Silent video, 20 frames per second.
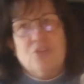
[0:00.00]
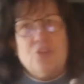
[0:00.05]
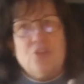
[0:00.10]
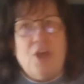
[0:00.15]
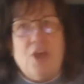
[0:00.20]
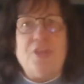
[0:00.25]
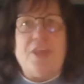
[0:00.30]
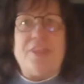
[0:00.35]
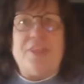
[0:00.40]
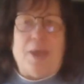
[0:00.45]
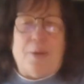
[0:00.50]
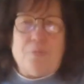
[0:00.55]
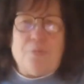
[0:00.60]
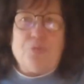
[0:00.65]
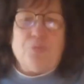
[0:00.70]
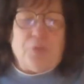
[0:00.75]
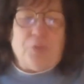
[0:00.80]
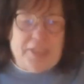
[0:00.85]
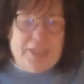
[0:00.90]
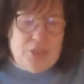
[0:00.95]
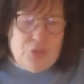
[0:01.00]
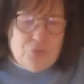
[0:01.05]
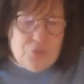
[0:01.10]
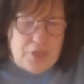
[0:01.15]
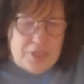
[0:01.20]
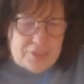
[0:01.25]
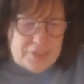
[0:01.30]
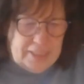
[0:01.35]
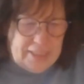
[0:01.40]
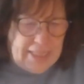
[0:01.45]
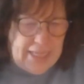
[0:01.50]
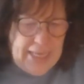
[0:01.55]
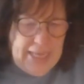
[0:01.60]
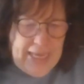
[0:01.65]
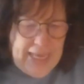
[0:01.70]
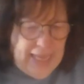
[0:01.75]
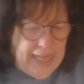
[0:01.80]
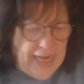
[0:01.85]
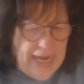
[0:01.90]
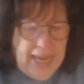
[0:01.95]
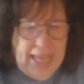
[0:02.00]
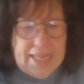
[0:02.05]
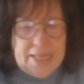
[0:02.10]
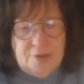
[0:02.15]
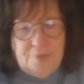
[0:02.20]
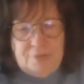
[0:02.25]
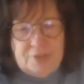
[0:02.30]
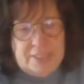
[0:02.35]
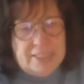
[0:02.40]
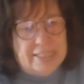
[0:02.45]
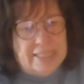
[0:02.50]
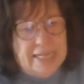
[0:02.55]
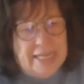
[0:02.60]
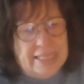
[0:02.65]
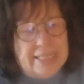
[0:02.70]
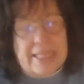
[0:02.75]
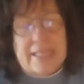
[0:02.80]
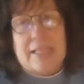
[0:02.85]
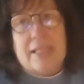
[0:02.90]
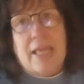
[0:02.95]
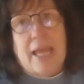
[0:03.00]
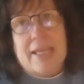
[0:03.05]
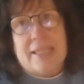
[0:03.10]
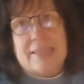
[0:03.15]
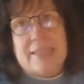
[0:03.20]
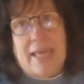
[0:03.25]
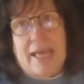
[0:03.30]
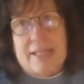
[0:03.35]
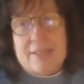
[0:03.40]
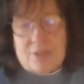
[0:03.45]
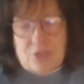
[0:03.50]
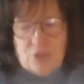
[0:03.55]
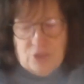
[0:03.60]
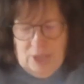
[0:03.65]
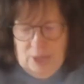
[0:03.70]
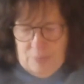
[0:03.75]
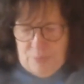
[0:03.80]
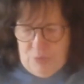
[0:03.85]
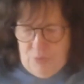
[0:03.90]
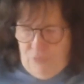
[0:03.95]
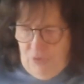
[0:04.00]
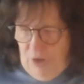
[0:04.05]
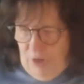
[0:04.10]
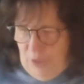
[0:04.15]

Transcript: I thought that was really interesting, and I had never seen anything like that. So that was very